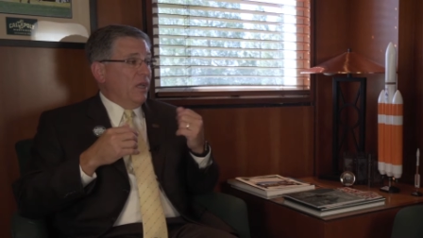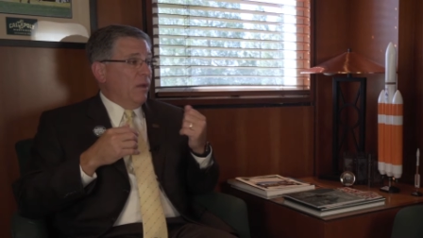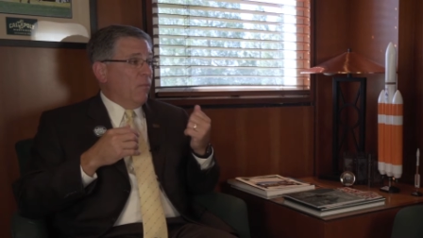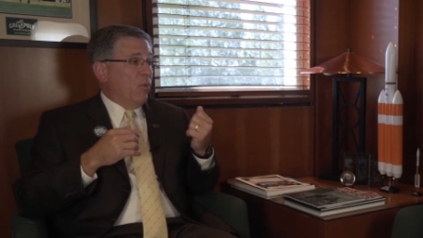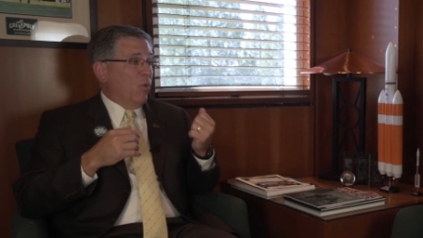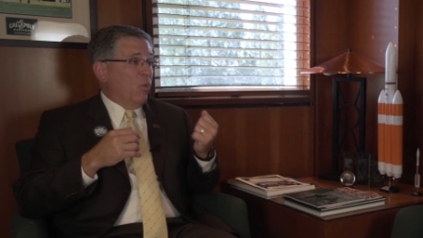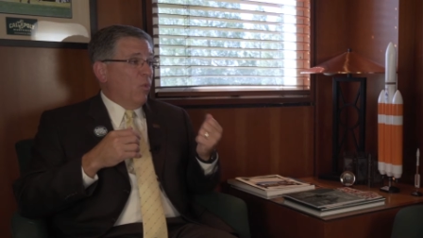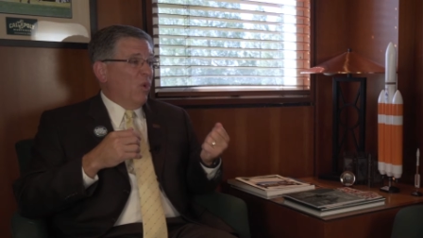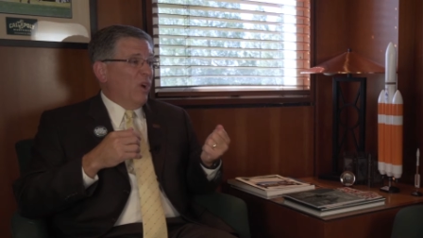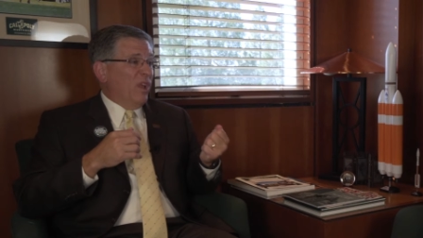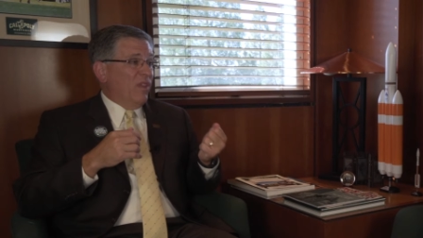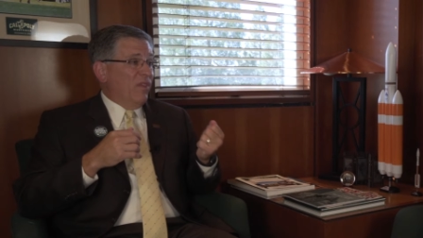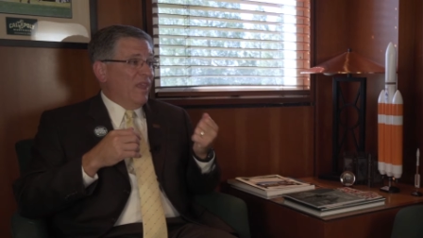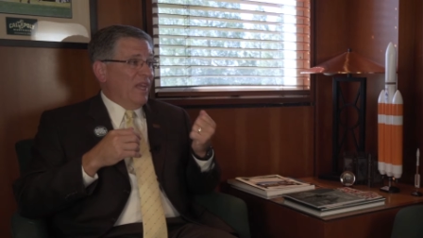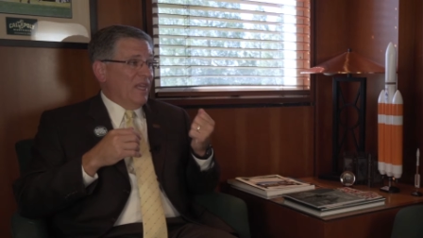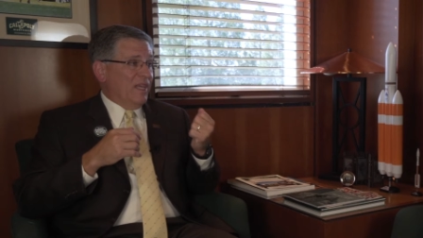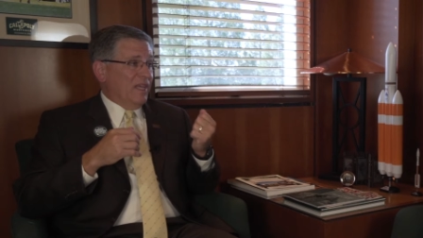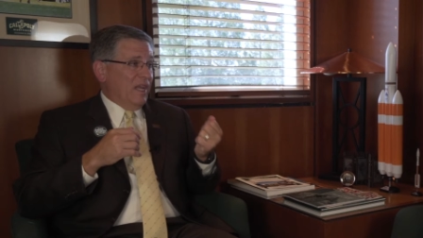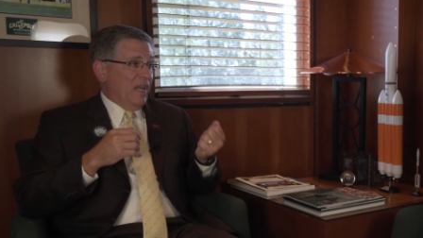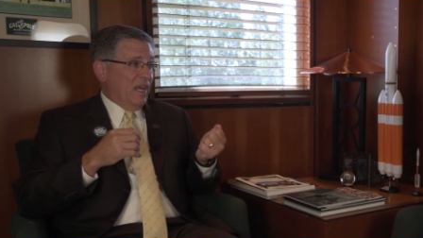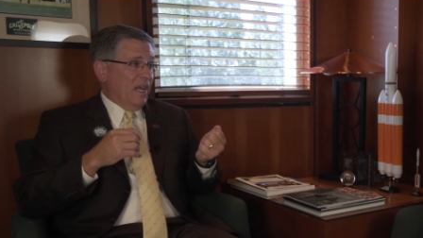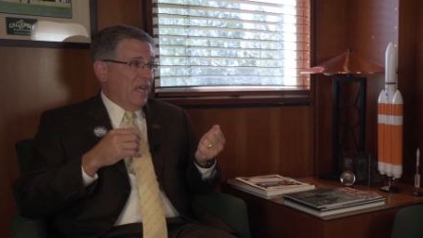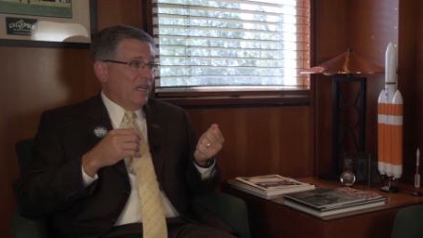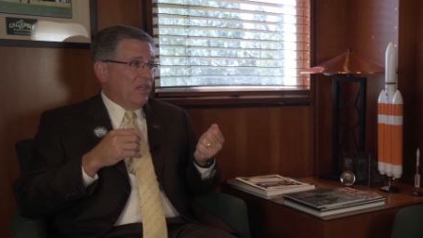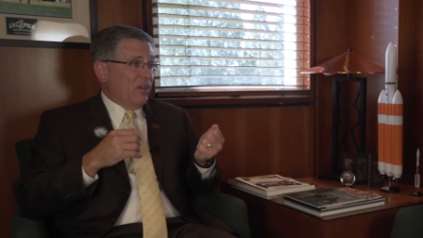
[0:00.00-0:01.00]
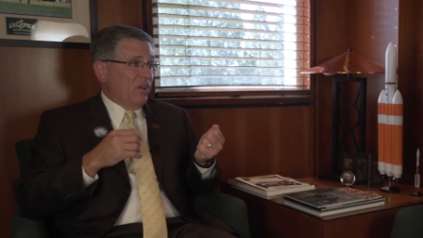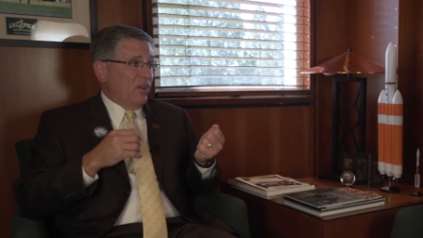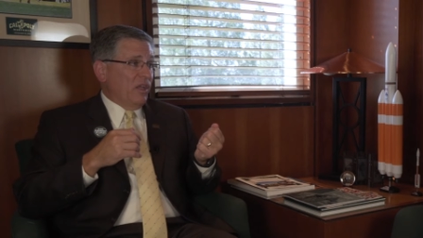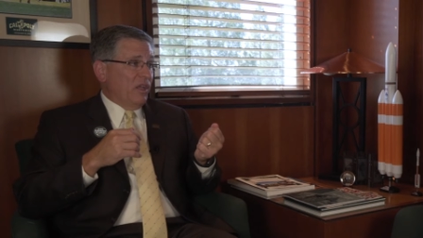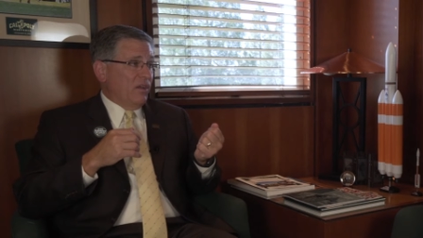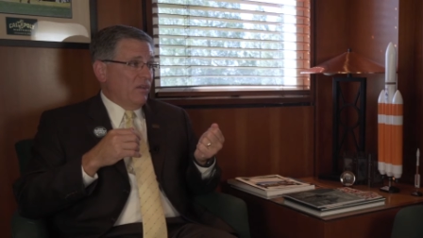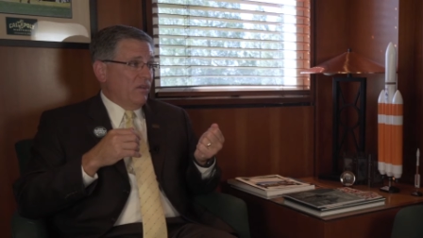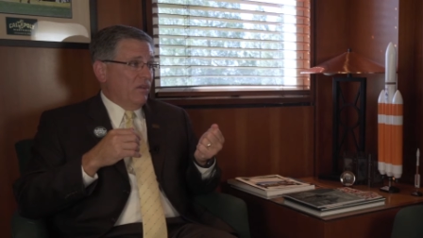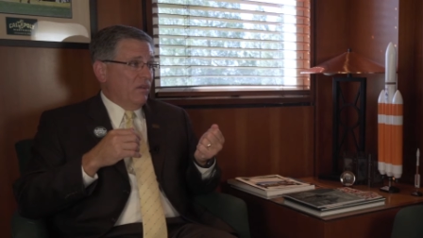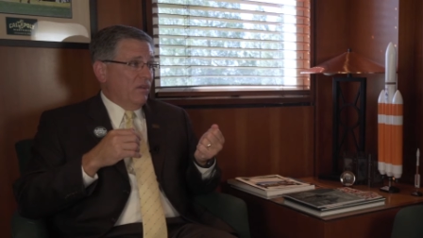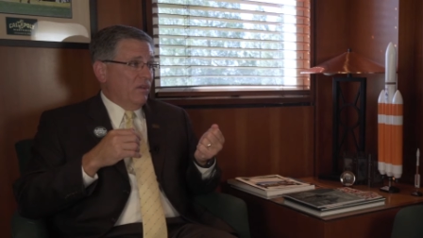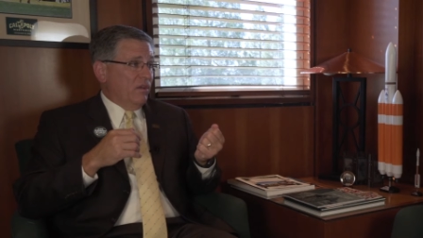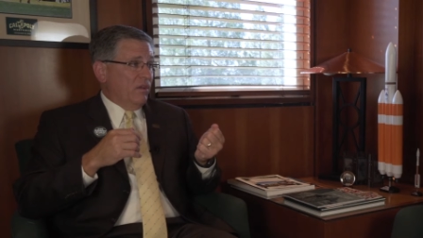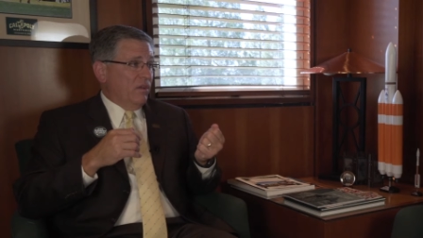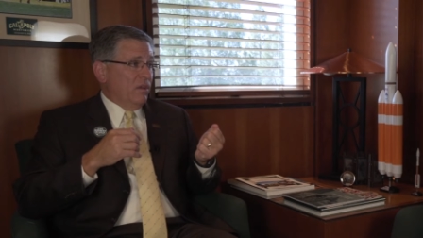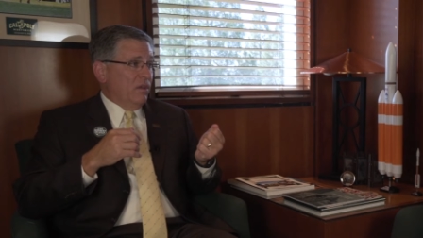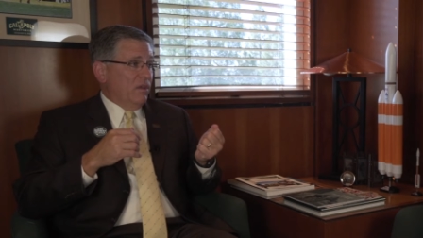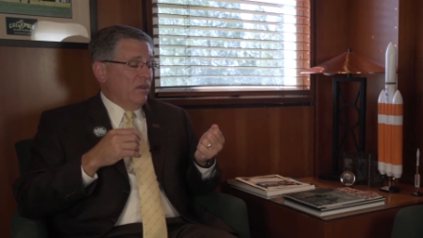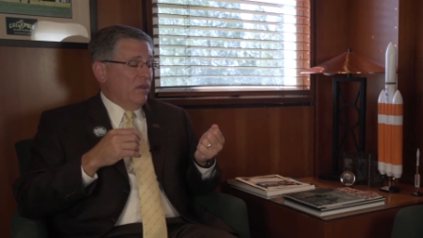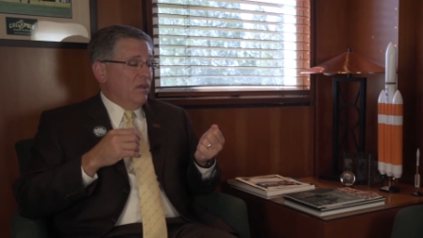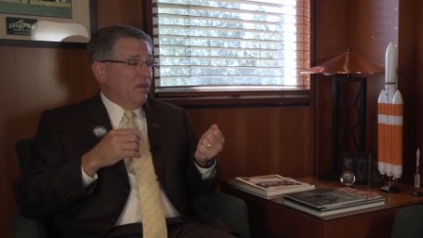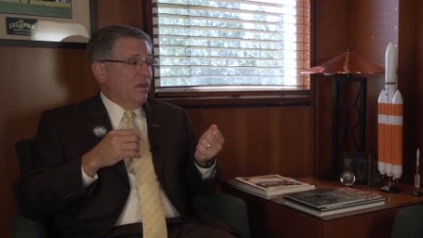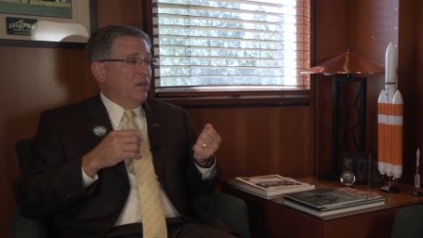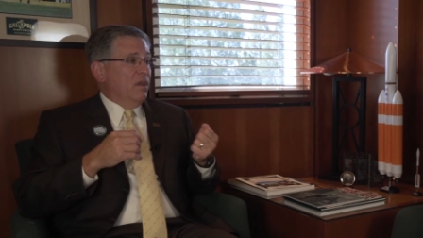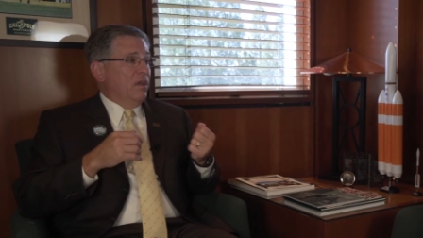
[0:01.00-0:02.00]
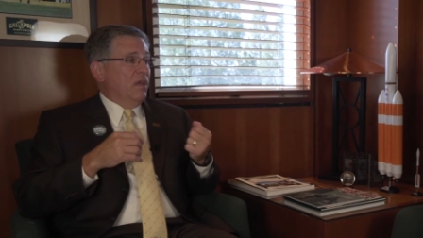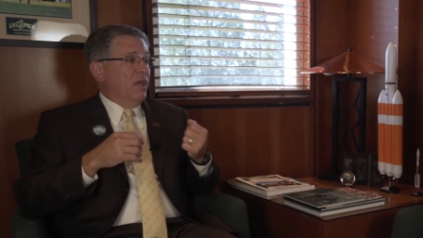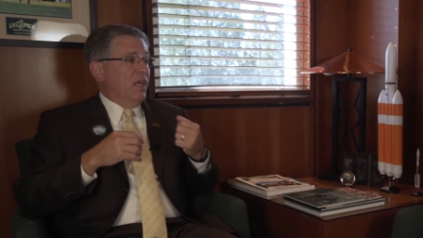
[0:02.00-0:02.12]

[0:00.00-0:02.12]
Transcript: number one, they can handle it, mm -hmm.